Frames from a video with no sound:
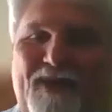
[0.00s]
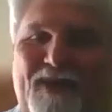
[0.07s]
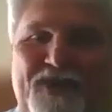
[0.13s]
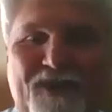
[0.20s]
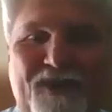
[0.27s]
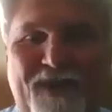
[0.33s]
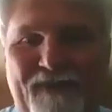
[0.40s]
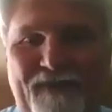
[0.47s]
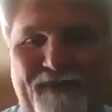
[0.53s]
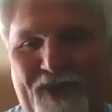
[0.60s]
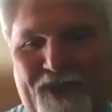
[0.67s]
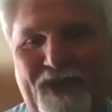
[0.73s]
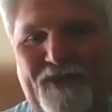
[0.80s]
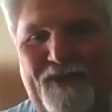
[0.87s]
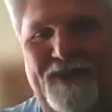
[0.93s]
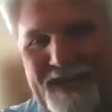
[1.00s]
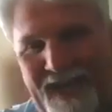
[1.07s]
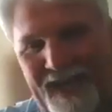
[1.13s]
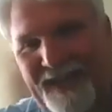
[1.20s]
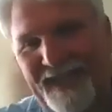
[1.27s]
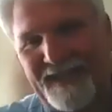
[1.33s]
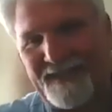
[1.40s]
want you to, if you could,
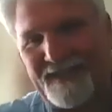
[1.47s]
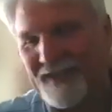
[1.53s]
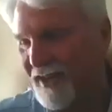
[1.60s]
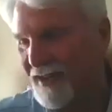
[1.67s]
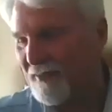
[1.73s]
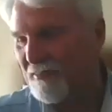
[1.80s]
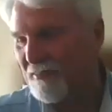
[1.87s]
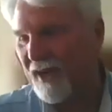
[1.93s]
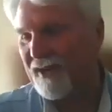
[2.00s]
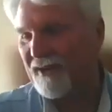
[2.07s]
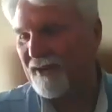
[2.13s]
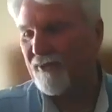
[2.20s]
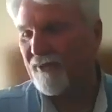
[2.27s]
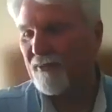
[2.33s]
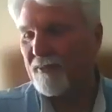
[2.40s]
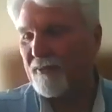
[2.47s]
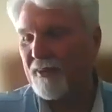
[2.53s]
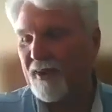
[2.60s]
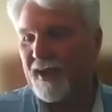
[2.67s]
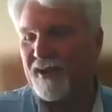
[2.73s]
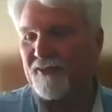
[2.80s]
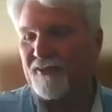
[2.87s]
recite the encyclopedia for me,
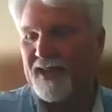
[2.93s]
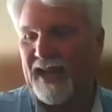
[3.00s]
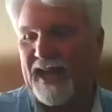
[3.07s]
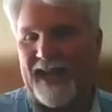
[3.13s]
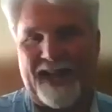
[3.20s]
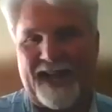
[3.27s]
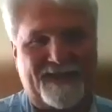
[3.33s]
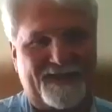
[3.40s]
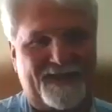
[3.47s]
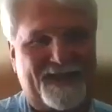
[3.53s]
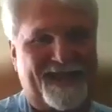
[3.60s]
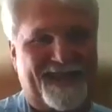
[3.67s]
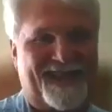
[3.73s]
beginning with the A's.